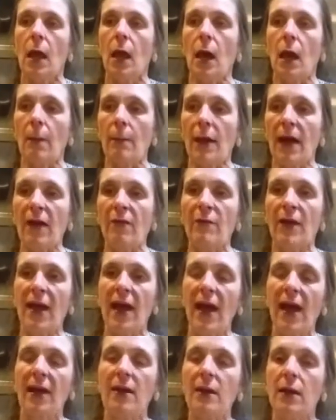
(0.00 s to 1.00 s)
I have my
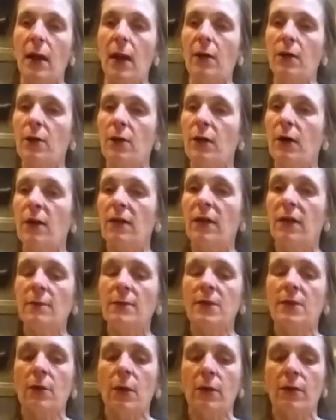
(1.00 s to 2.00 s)
hand underneath him,
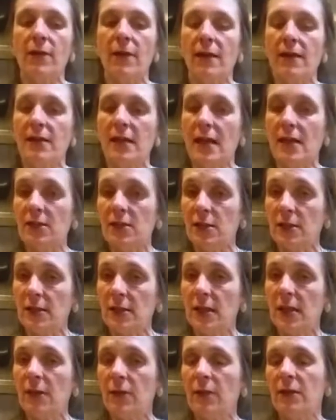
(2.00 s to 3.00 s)
so if he touches
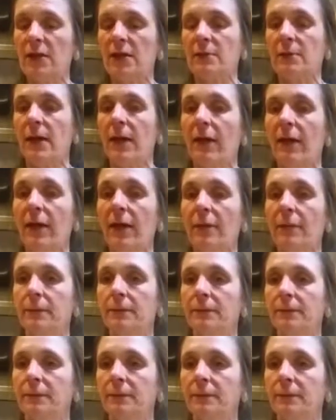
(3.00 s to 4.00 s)
it with his belly,
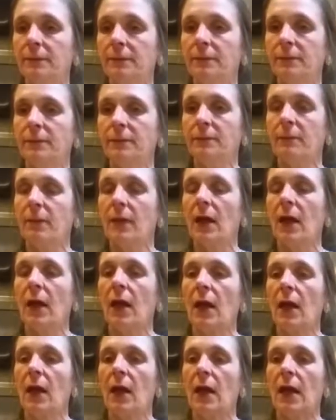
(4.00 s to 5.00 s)

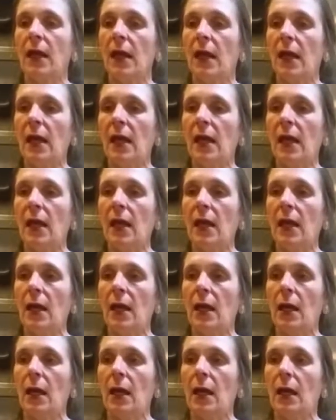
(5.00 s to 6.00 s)
he
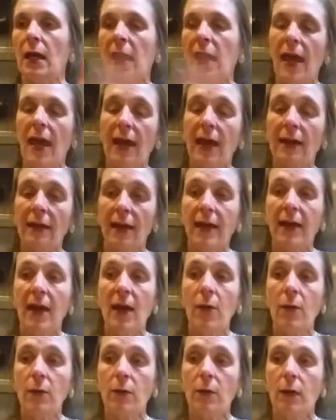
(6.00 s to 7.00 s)
can't lay
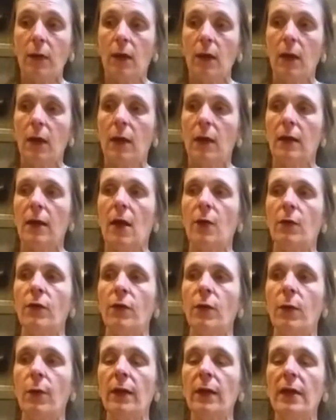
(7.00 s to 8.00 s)
down. Now, if
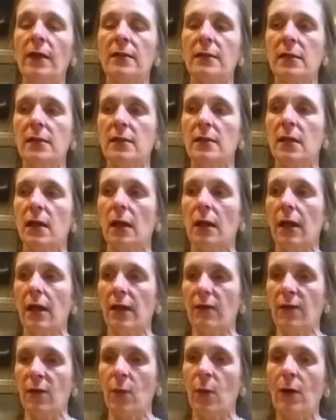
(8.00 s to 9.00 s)
he really insisted on, like,
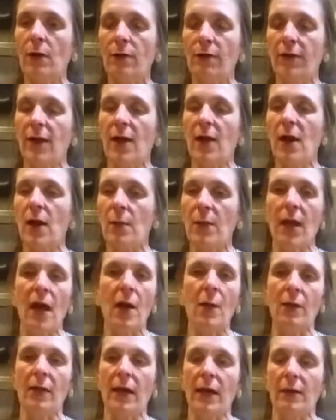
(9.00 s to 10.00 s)
if he went flat on me,
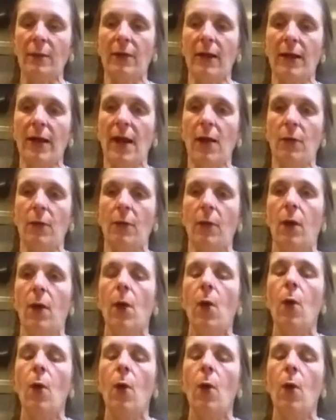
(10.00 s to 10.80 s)
I would let him lay down.